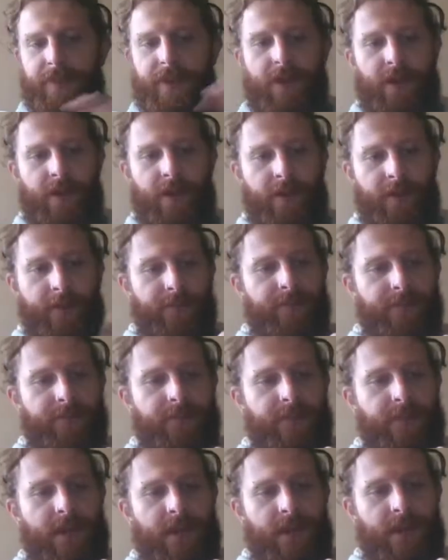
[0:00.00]
the
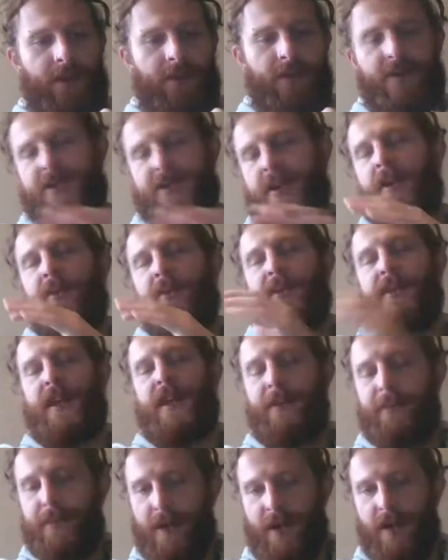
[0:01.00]
uh, sorry, when the
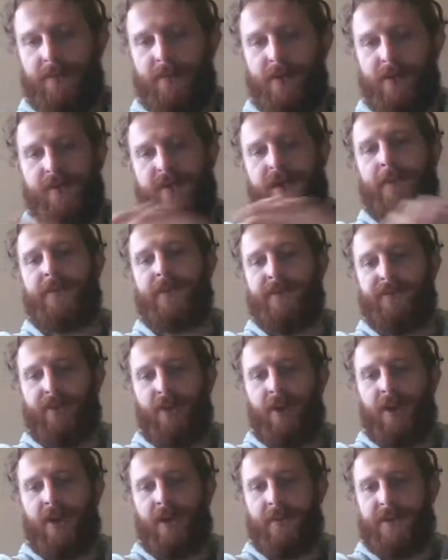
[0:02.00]
upper arm moves up, the
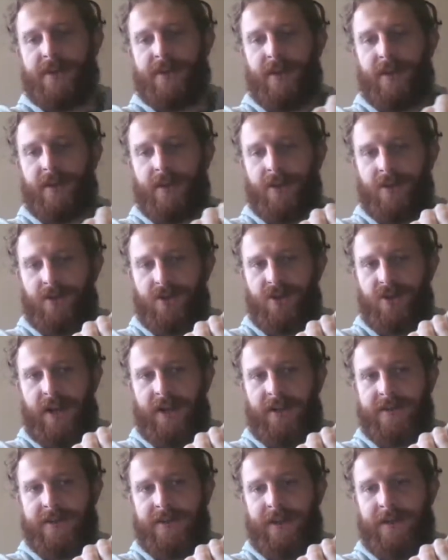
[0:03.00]
forearm is going to
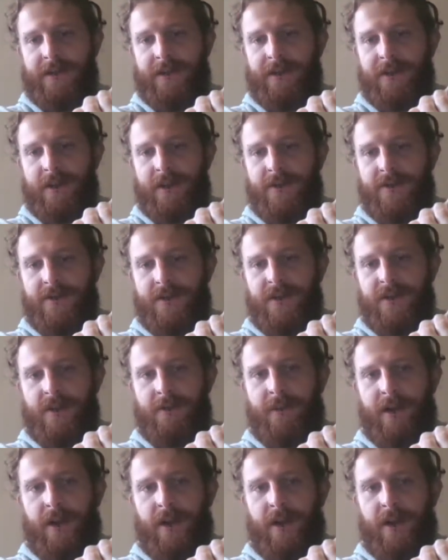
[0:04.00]
contract slightly closer to the